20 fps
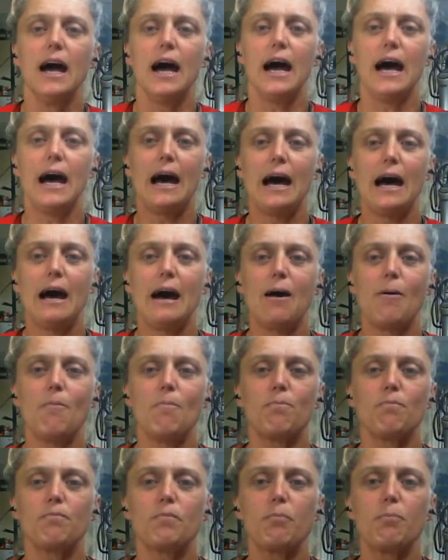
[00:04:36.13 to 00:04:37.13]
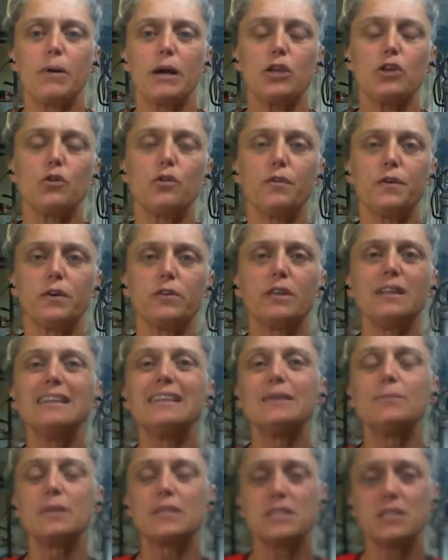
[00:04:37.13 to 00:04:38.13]
But you'll feel the
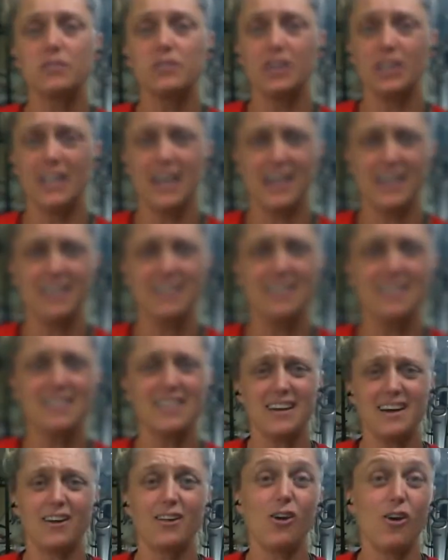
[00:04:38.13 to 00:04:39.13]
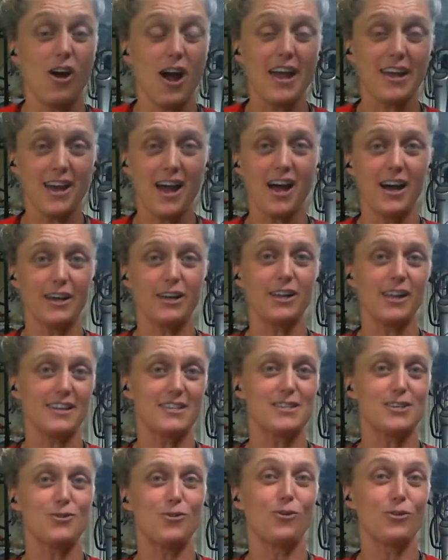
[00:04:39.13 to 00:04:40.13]
limits of your lungs. I
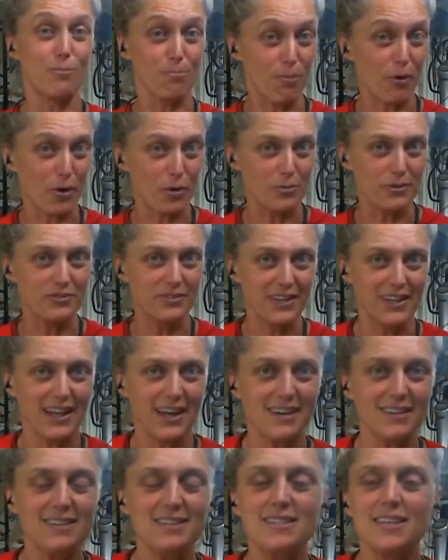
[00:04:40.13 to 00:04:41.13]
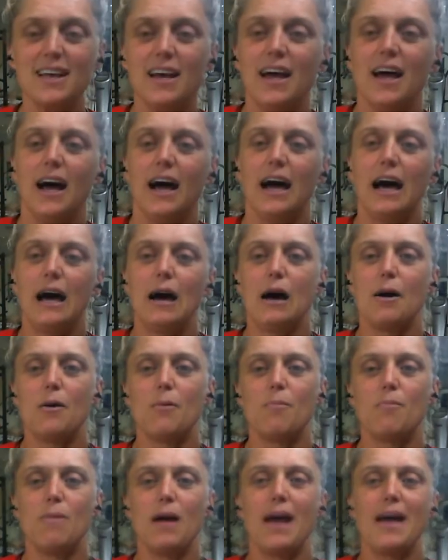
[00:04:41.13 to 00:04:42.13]
like to call the bottom of your lungs,
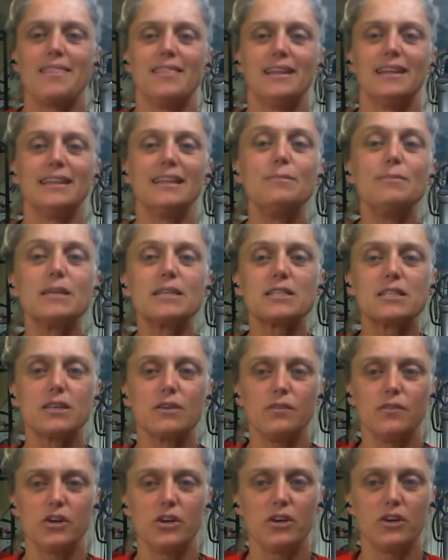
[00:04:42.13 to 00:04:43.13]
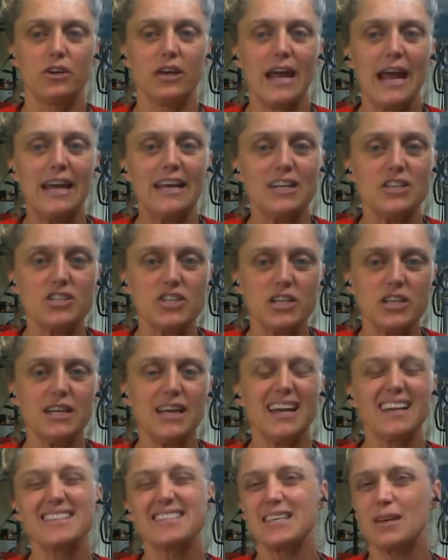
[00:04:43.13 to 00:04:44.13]
and the limits of your
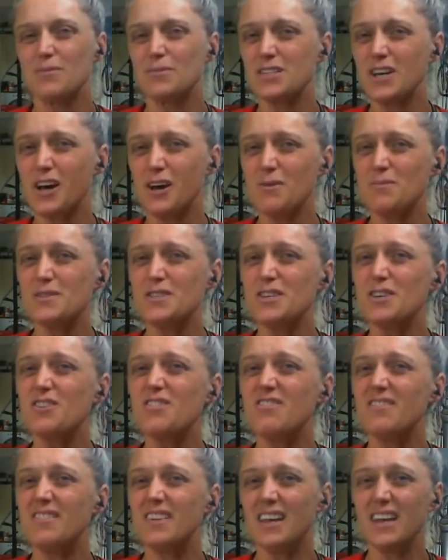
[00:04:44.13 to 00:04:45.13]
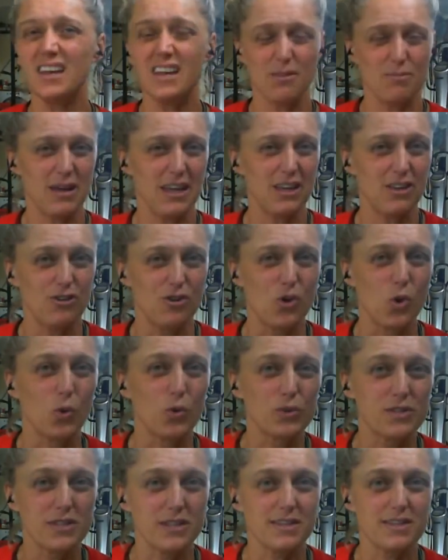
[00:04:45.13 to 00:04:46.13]
energy. And sometimes it can make you
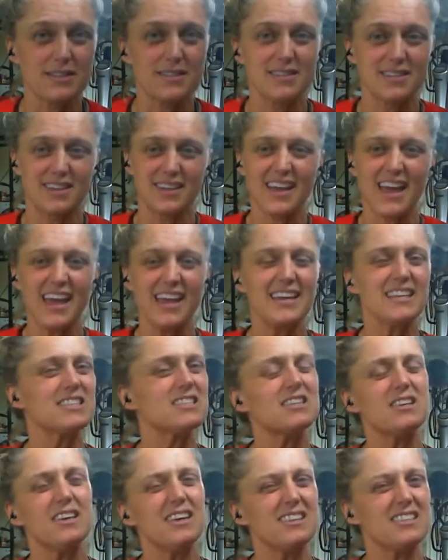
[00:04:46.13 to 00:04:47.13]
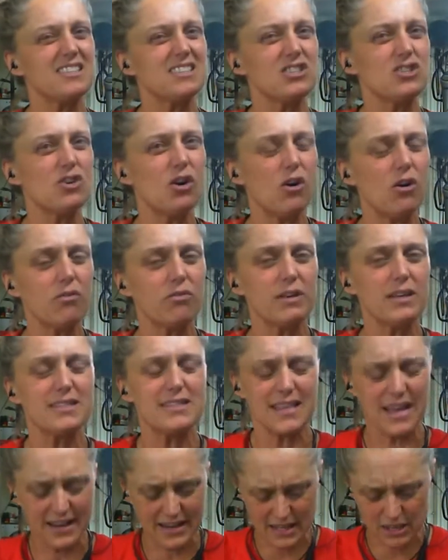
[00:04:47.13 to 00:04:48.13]
nauseous. Okay, it's
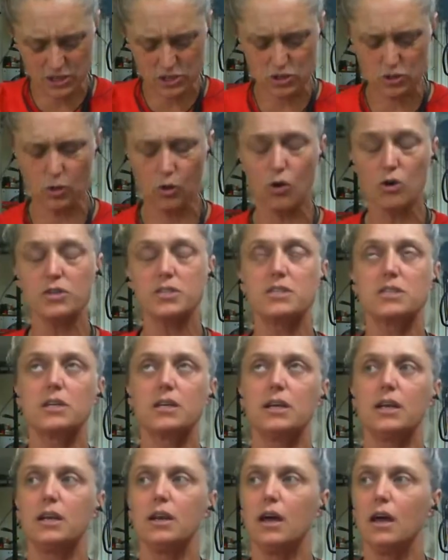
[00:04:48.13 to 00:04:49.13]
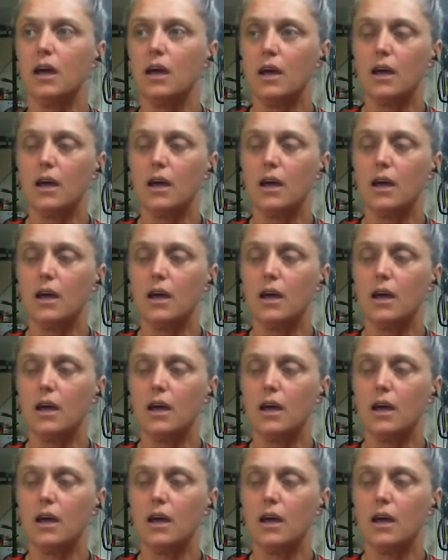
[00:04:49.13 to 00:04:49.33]
that exhausted,